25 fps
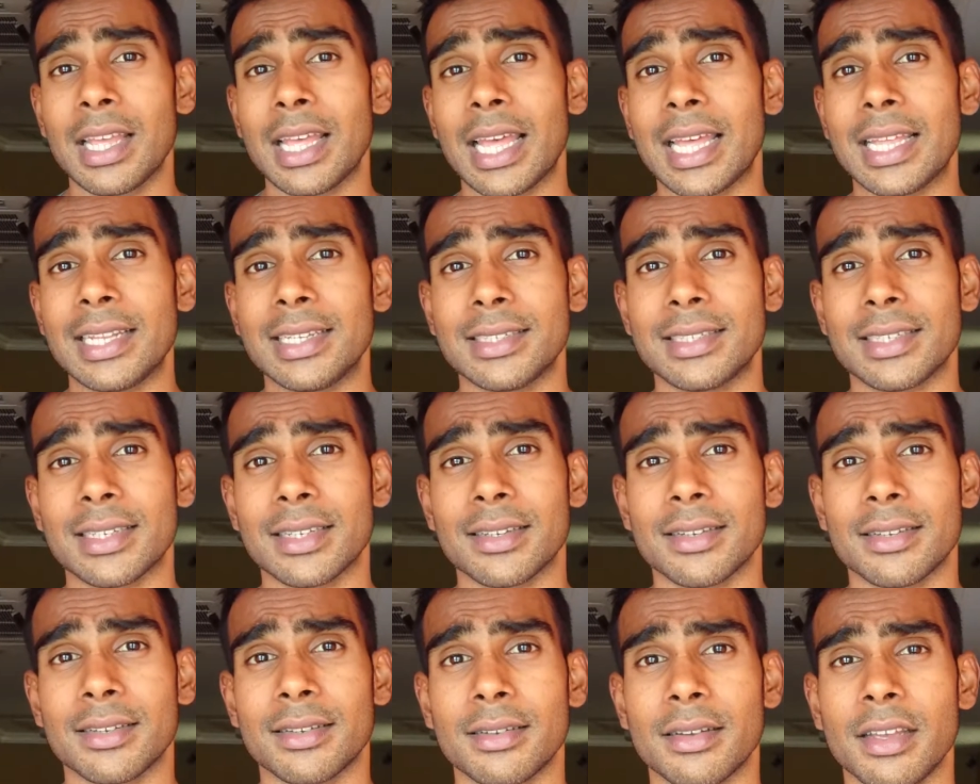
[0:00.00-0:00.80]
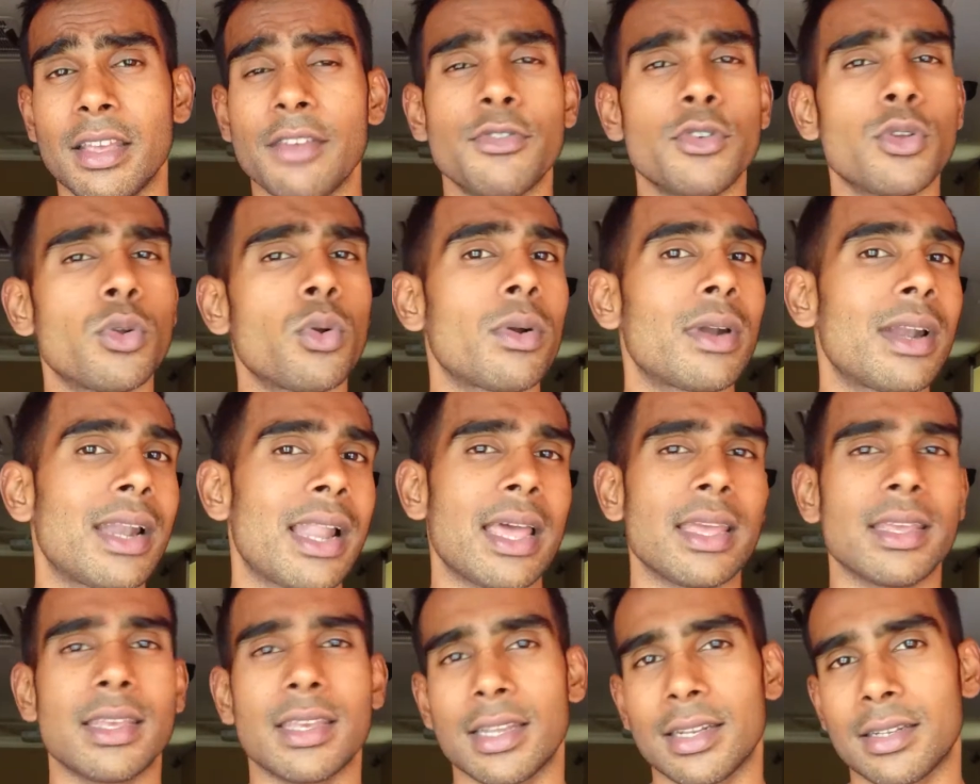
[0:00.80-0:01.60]
And uh, if you don't
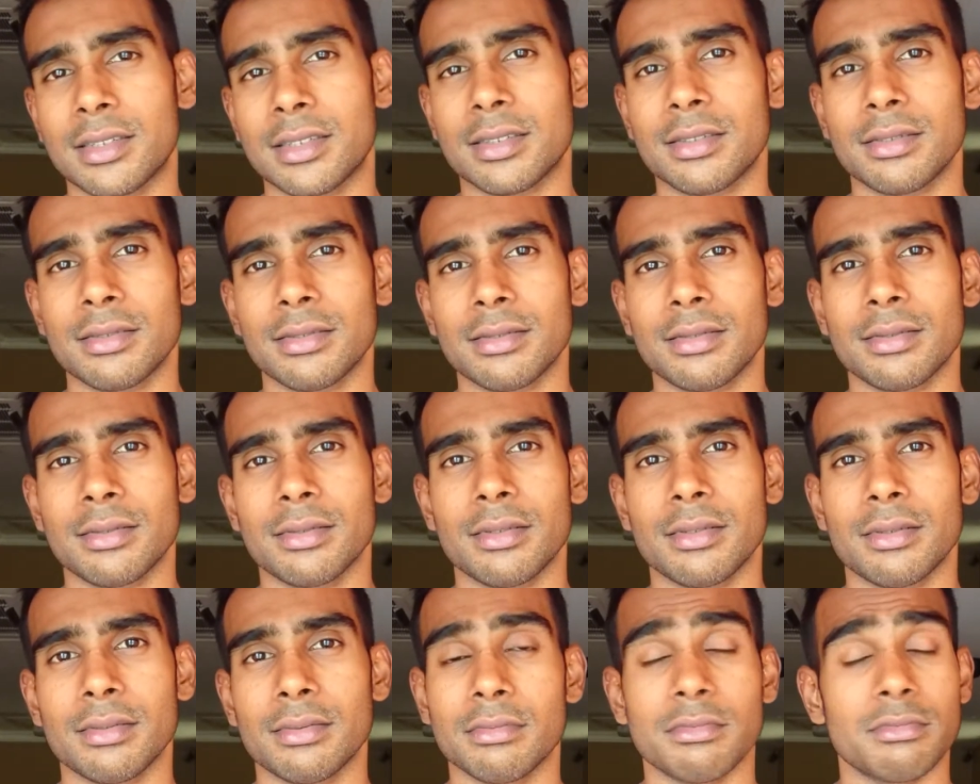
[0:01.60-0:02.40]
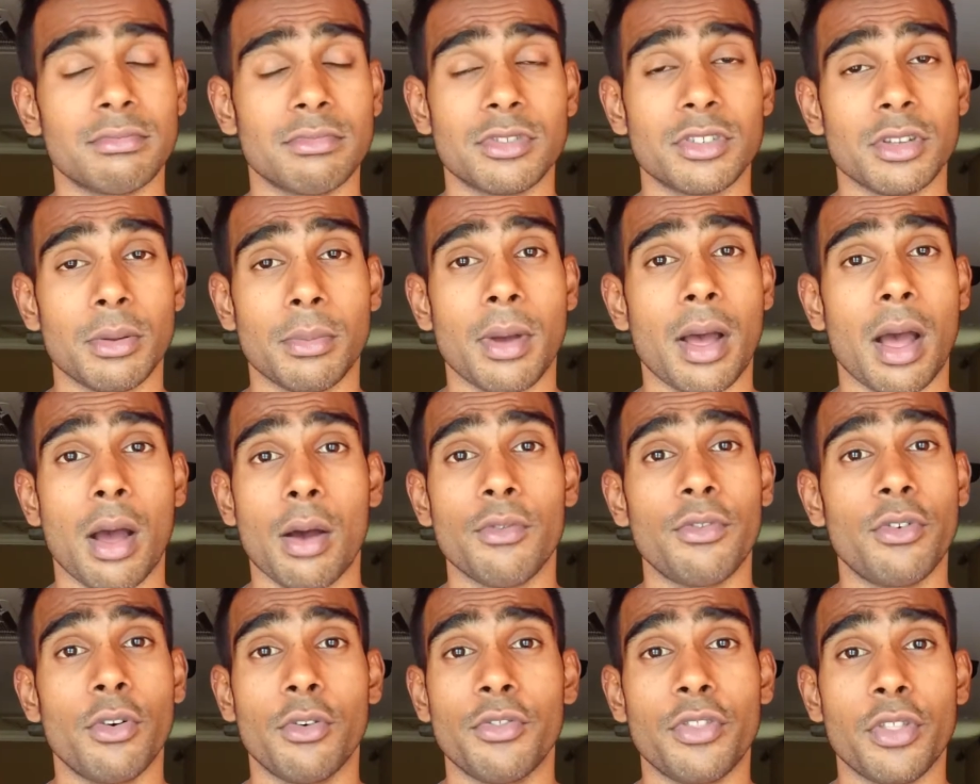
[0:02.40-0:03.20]
like it
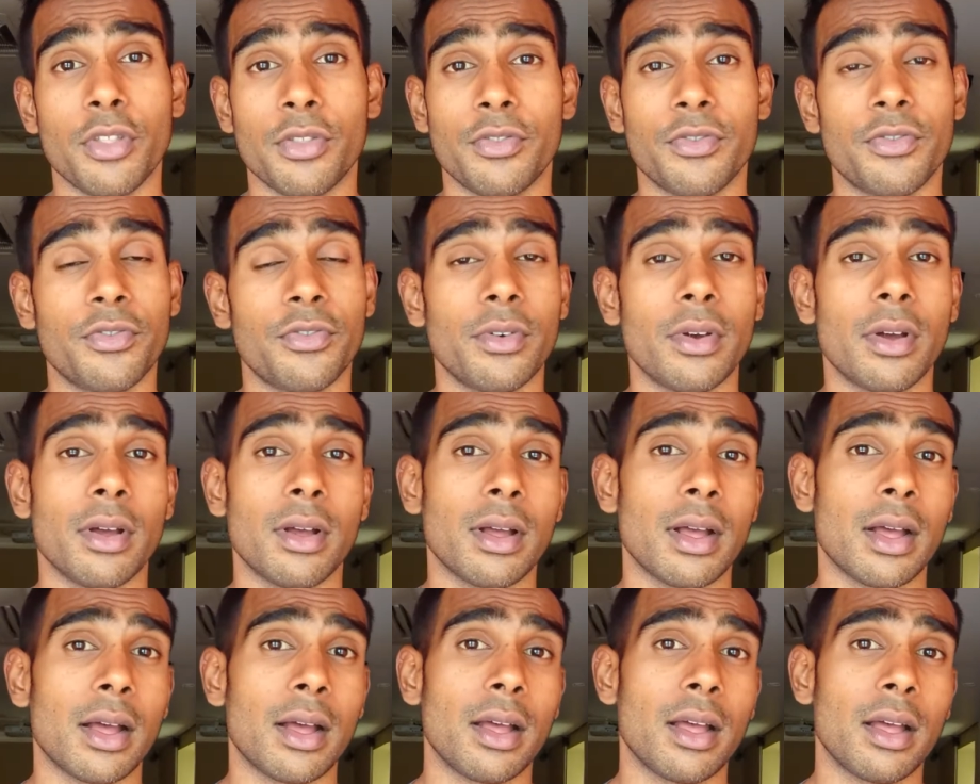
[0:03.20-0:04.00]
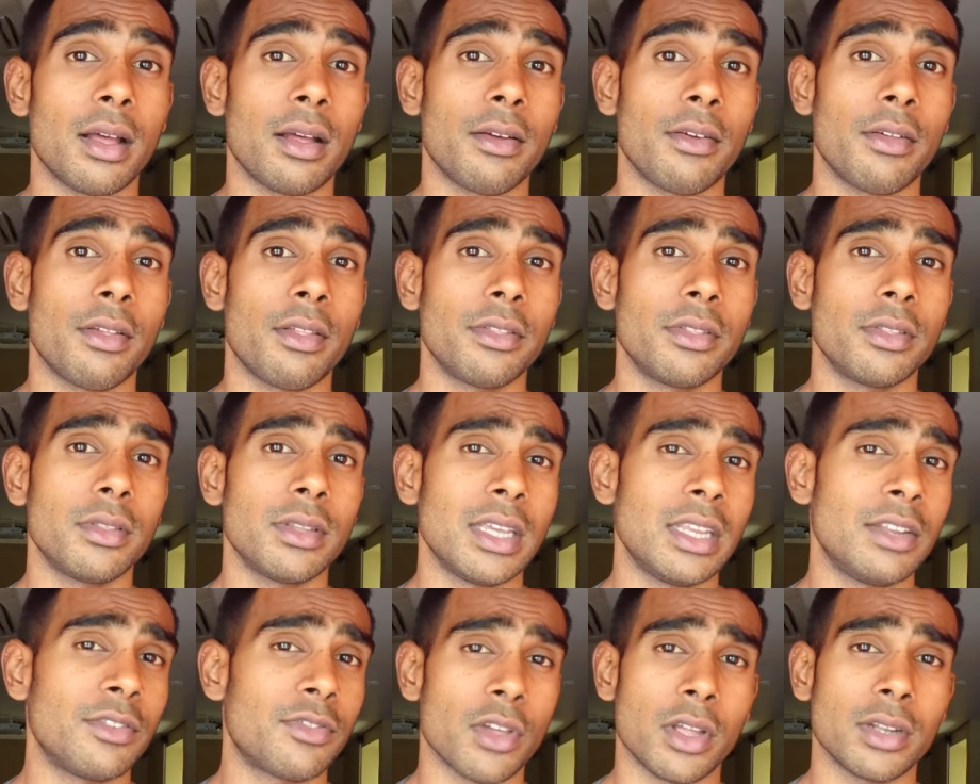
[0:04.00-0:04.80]
somehow for f
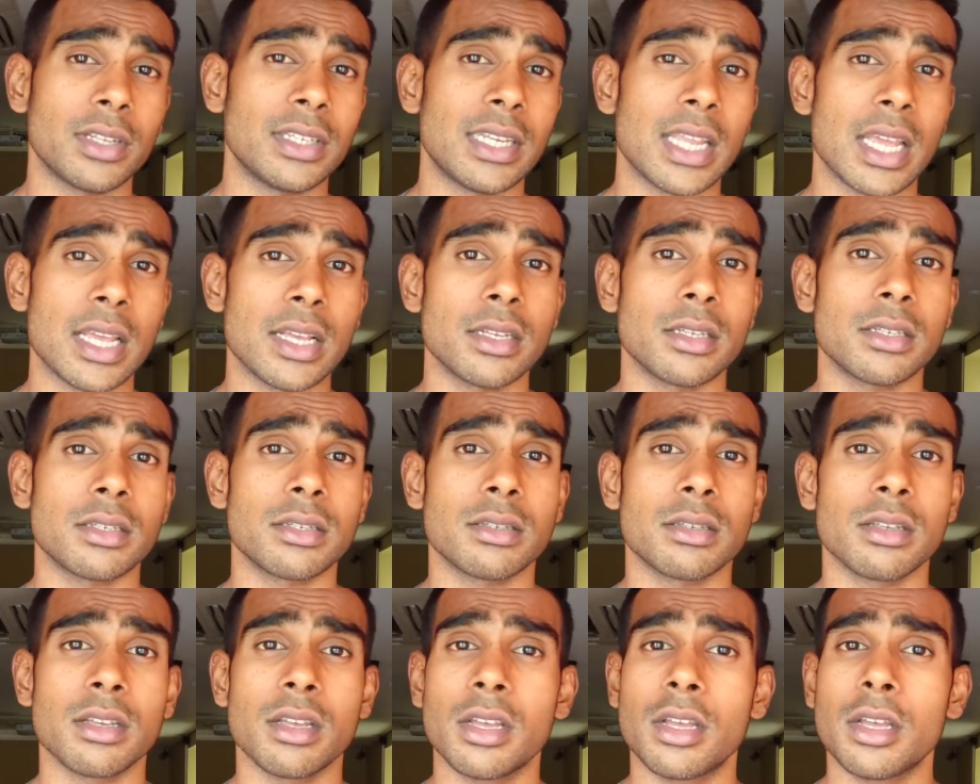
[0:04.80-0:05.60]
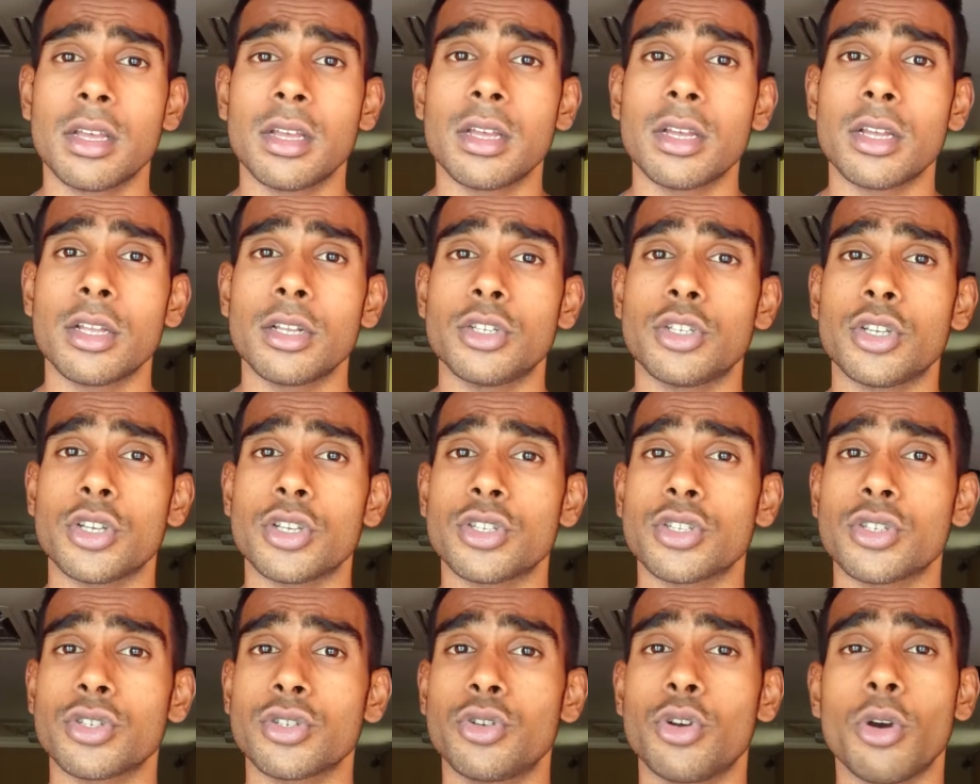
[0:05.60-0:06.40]
in thirty days,
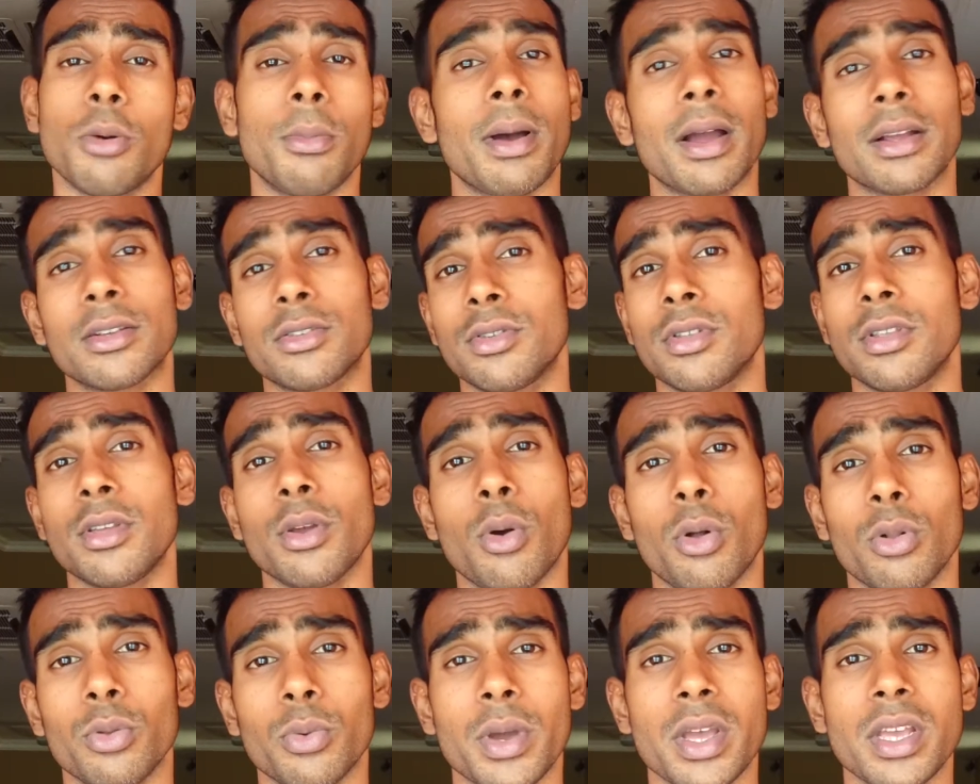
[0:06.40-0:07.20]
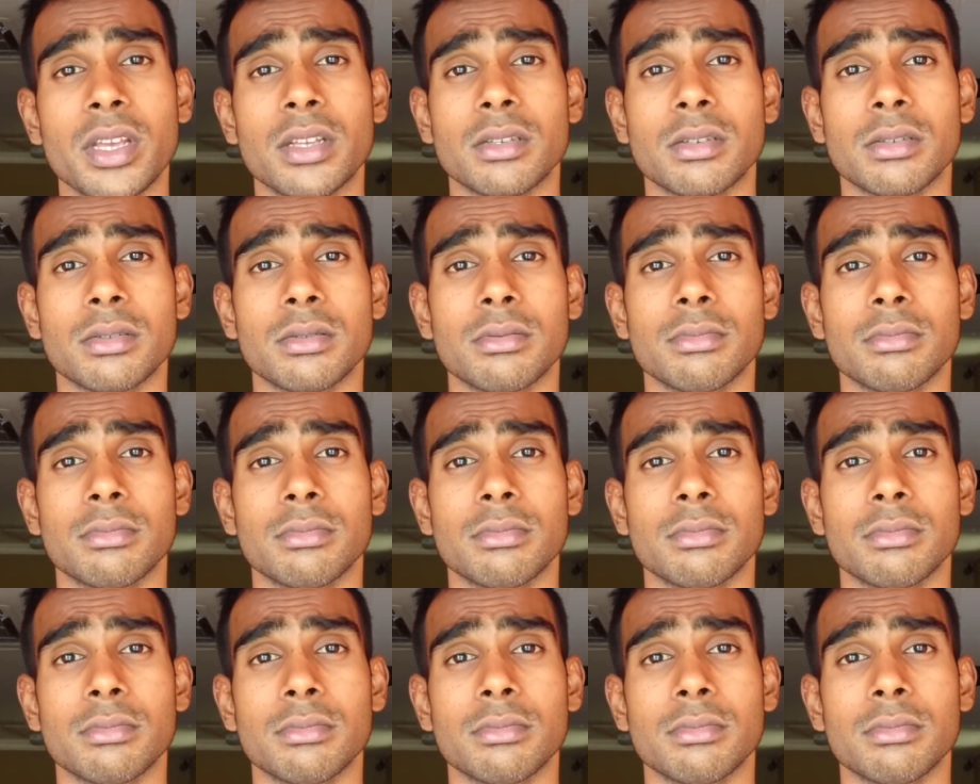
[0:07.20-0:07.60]
just go back to the old ways.